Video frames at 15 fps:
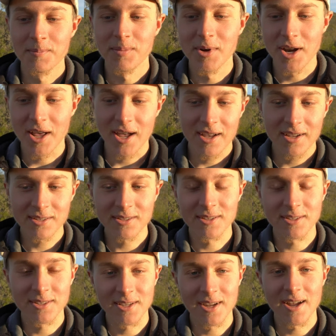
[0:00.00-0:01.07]
But as
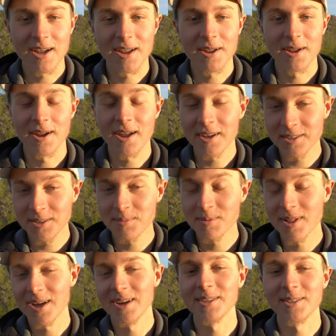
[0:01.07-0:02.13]
the
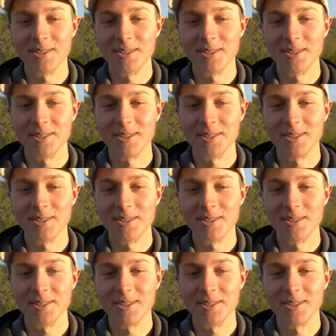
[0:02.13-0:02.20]
planet